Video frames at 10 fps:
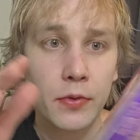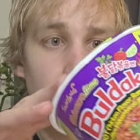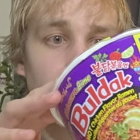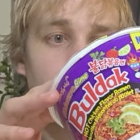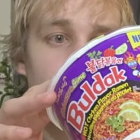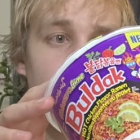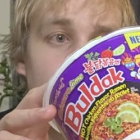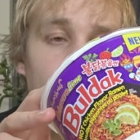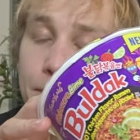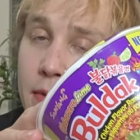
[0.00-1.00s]
And
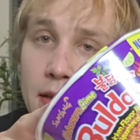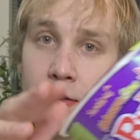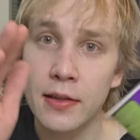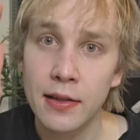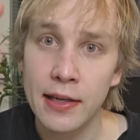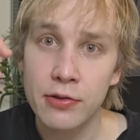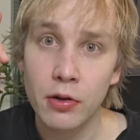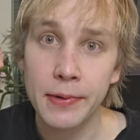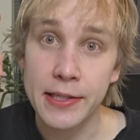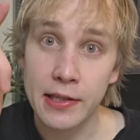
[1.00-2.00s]
yeah, as
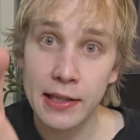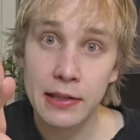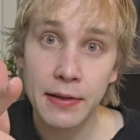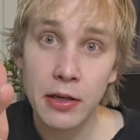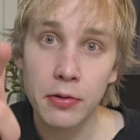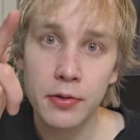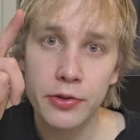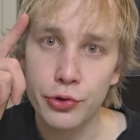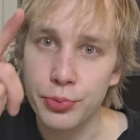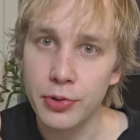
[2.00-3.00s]
always, like the video,
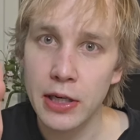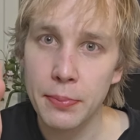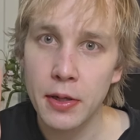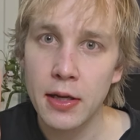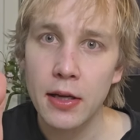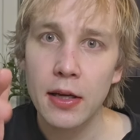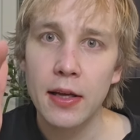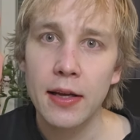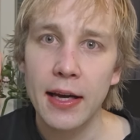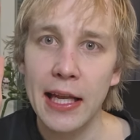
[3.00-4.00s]
subscribe,
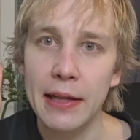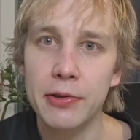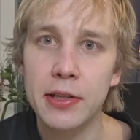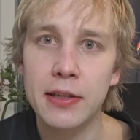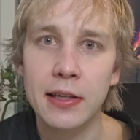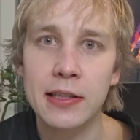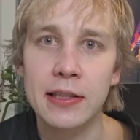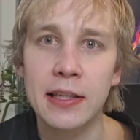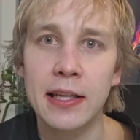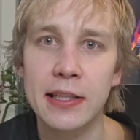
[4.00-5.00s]
and I'll see you guys in
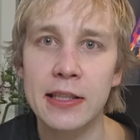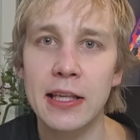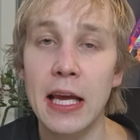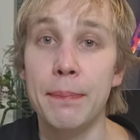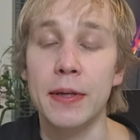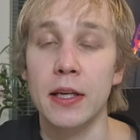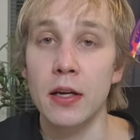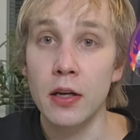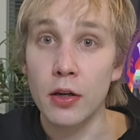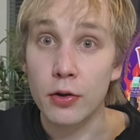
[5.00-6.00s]
the next epic
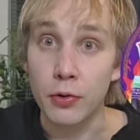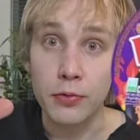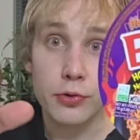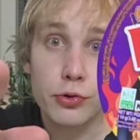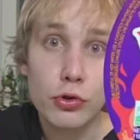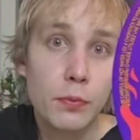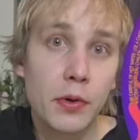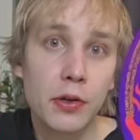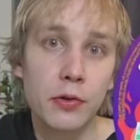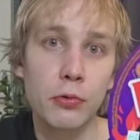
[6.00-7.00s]

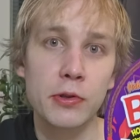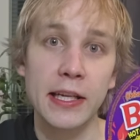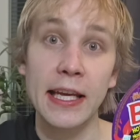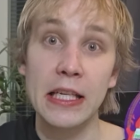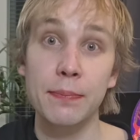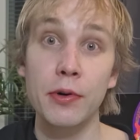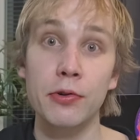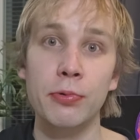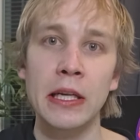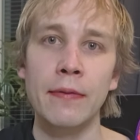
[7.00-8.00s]
consumer goods
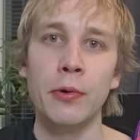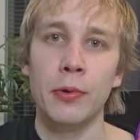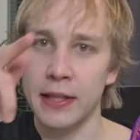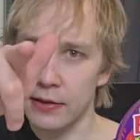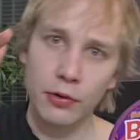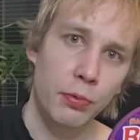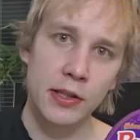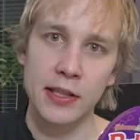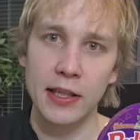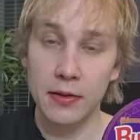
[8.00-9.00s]
expert review. Thanks for
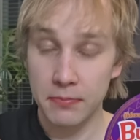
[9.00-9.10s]
watching.